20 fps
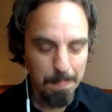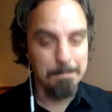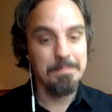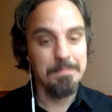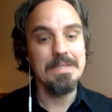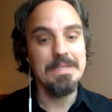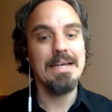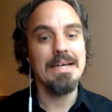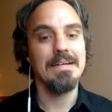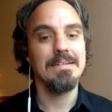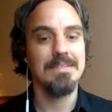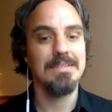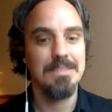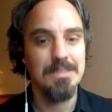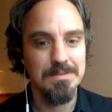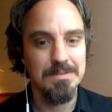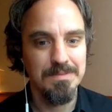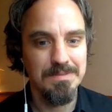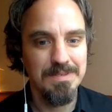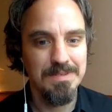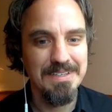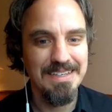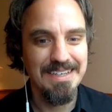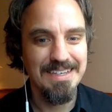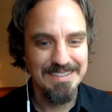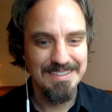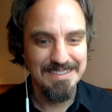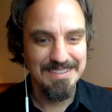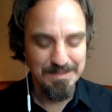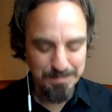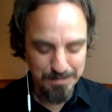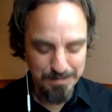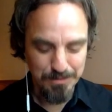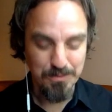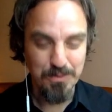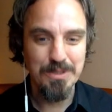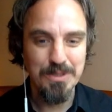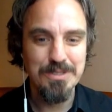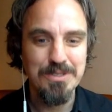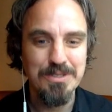but he can't put
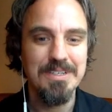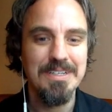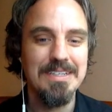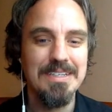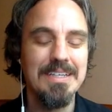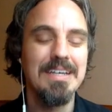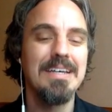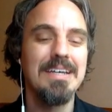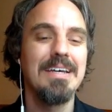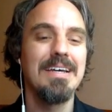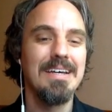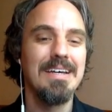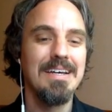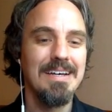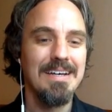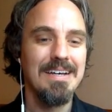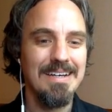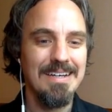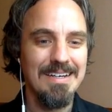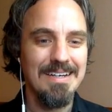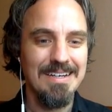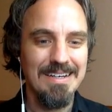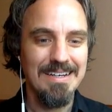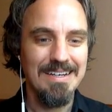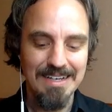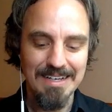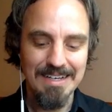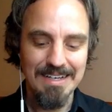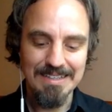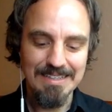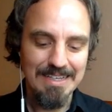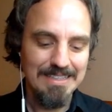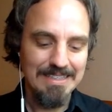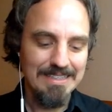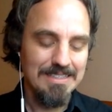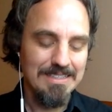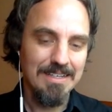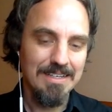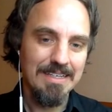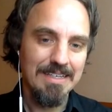words on it. And then
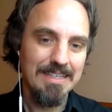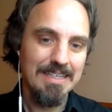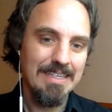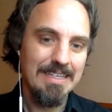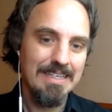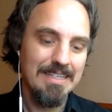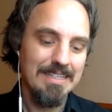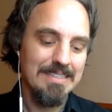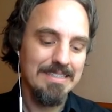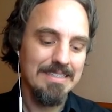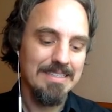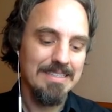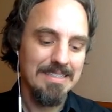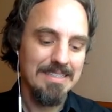it's like he is